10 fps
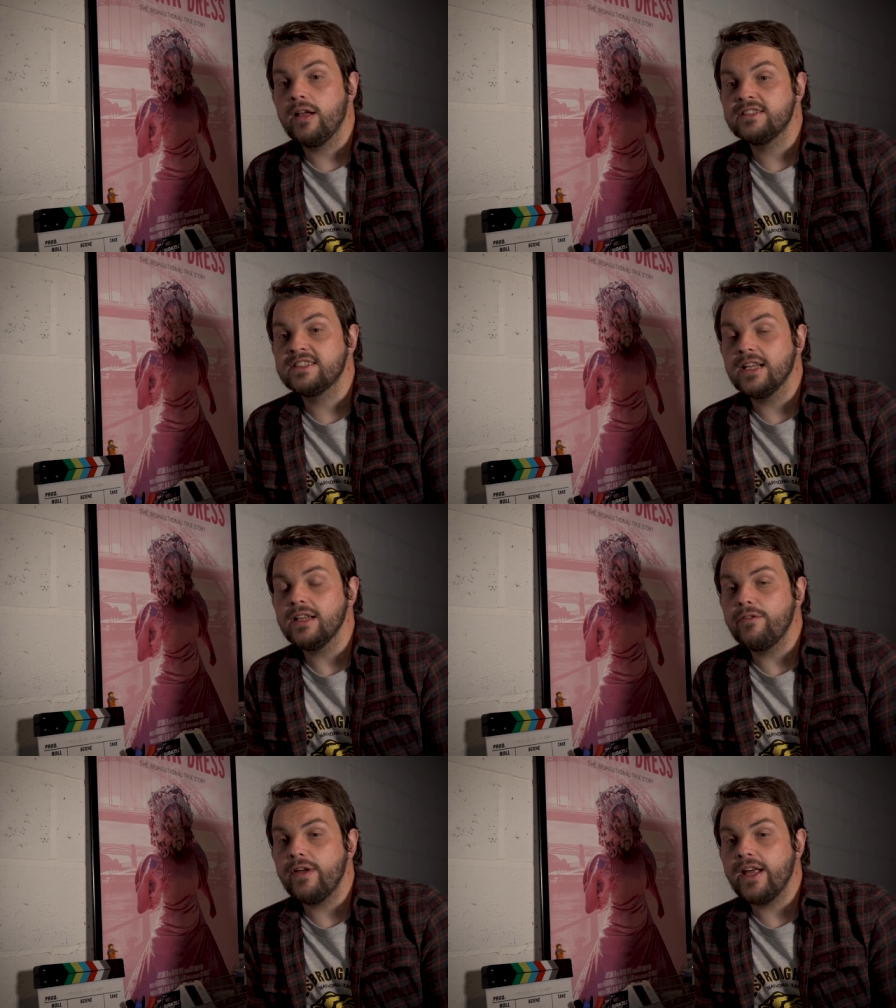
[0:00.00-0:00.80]

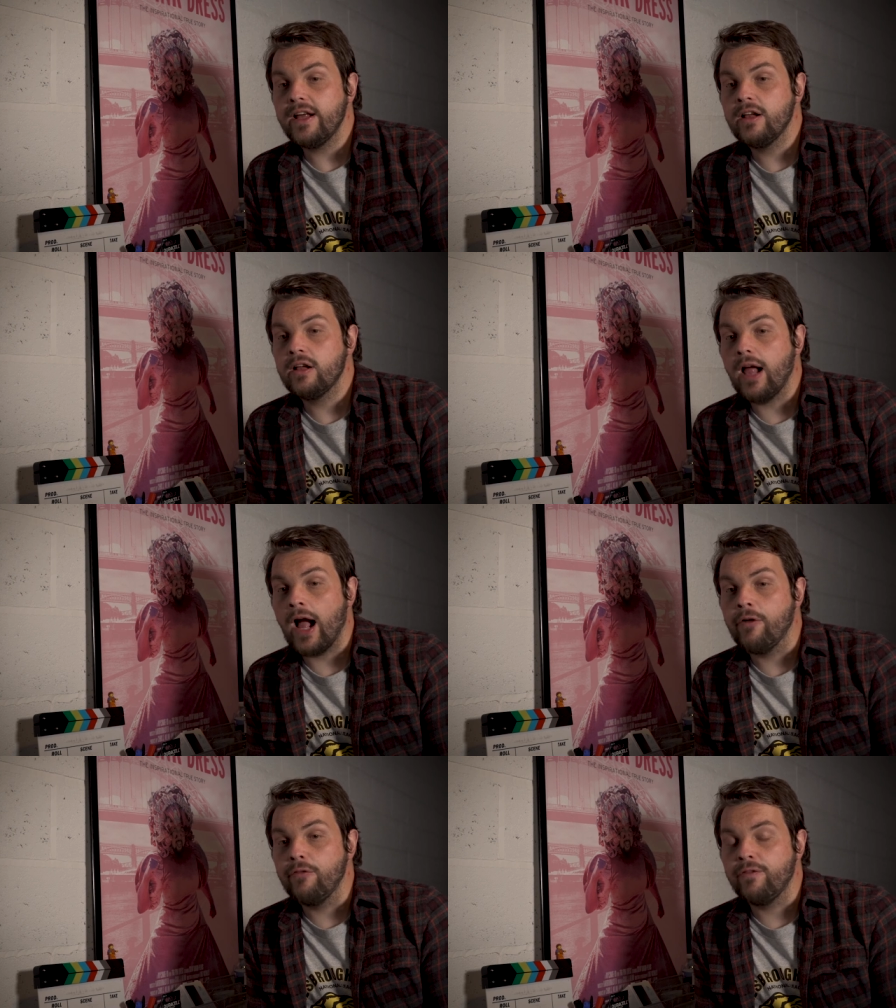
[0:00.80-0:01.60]
still at their
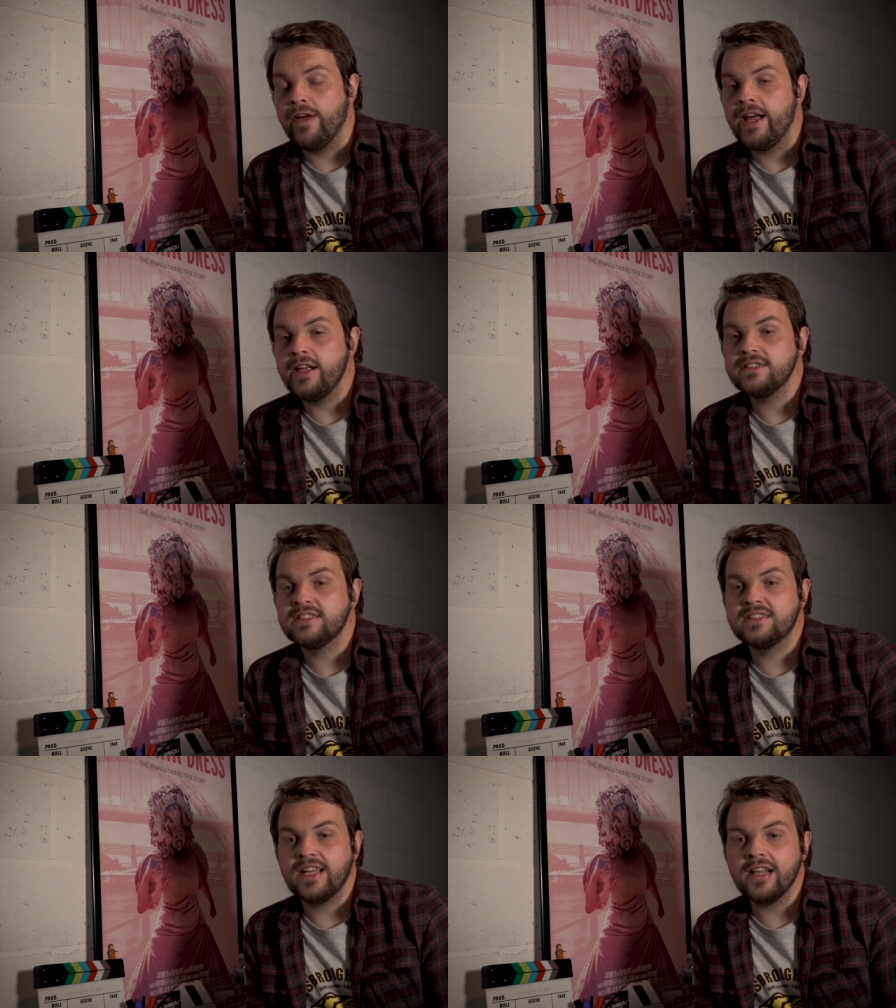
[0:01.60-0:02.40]
outfit,
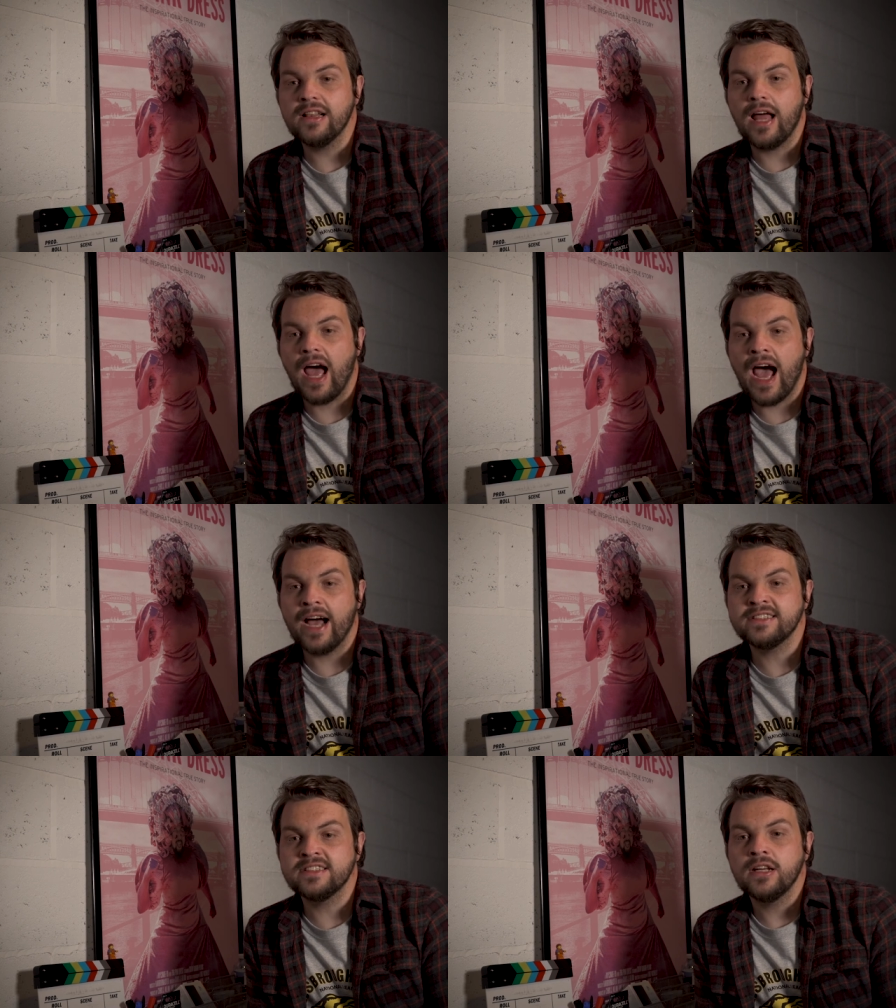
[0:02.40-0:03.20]
still
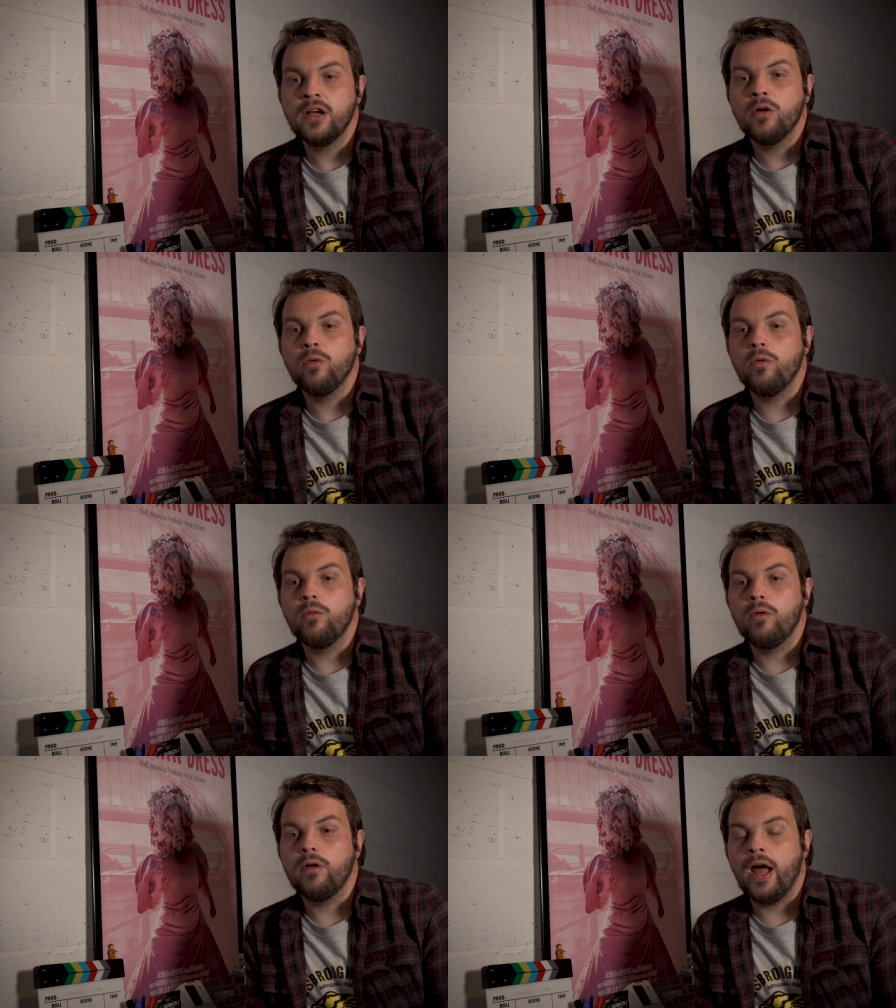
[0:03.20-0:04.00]
at
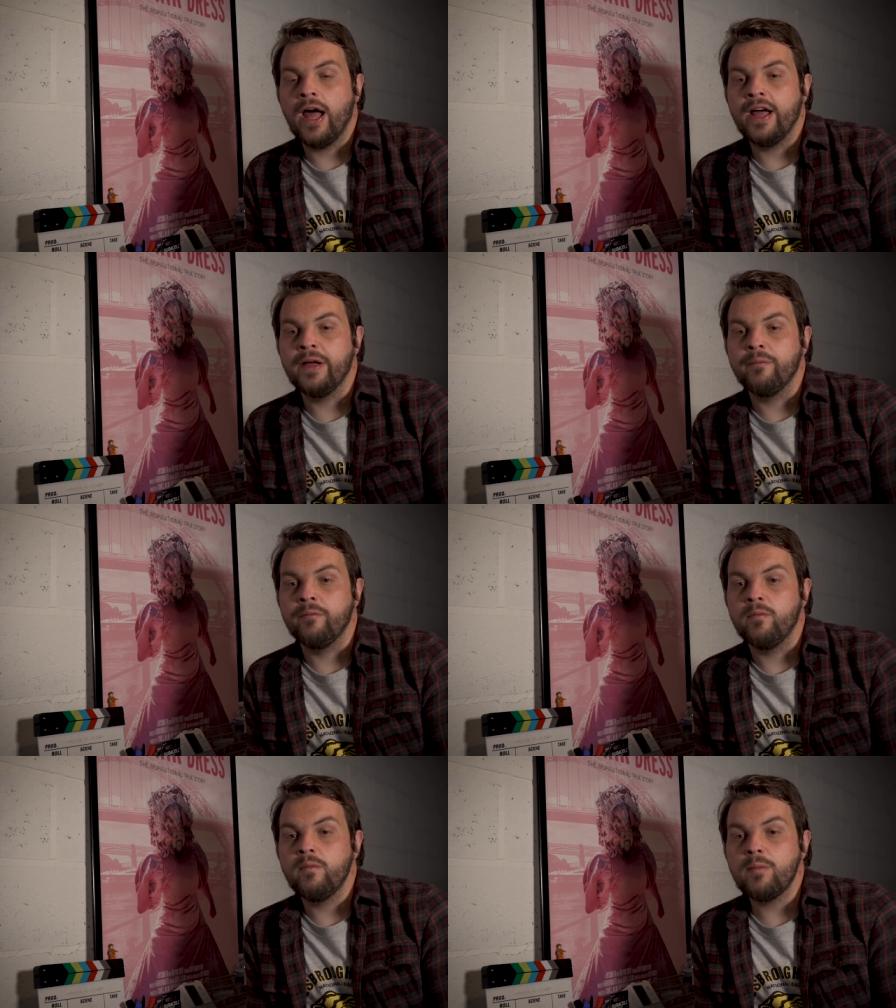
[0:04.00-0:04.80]

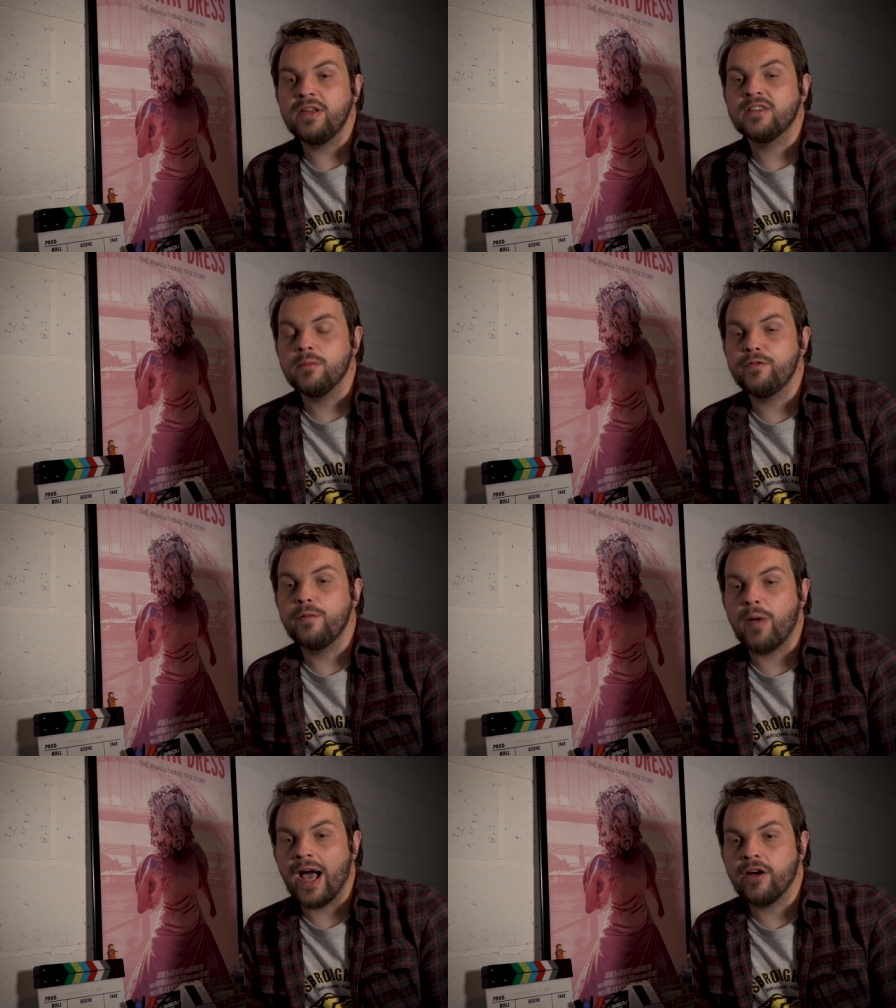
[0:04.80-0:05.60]
maybe some of the
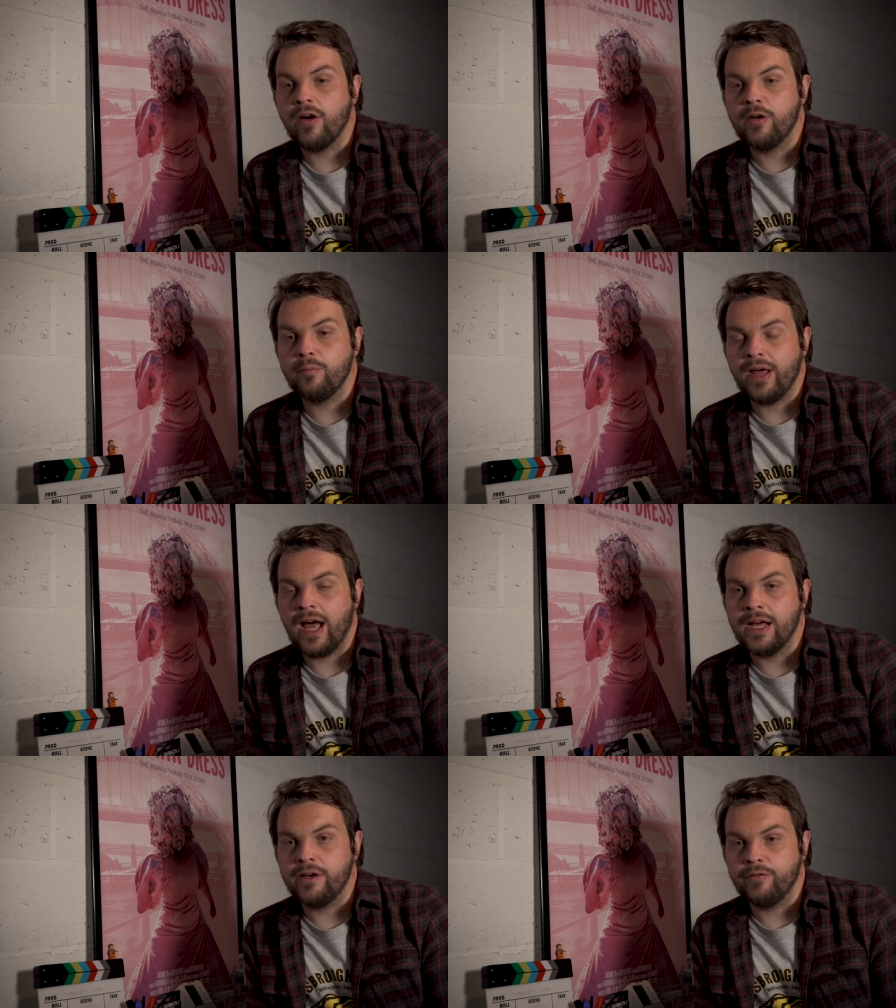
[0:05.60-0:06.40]
background
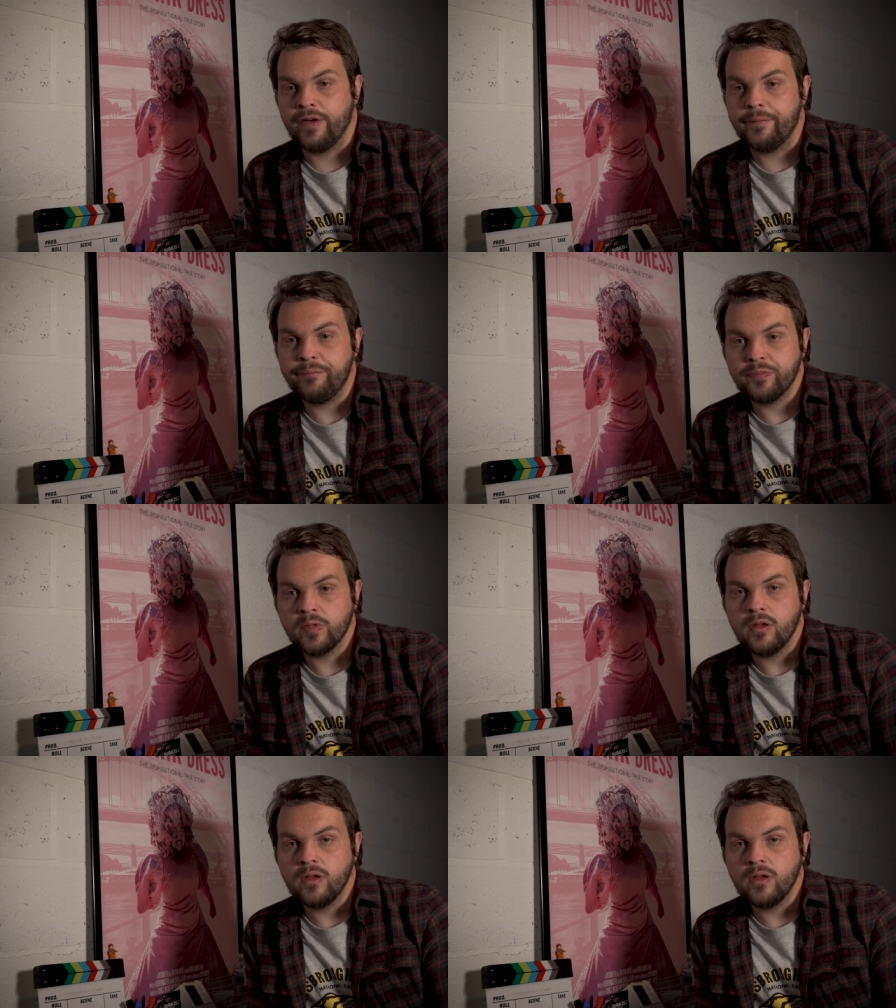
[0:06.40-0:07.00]
behind them,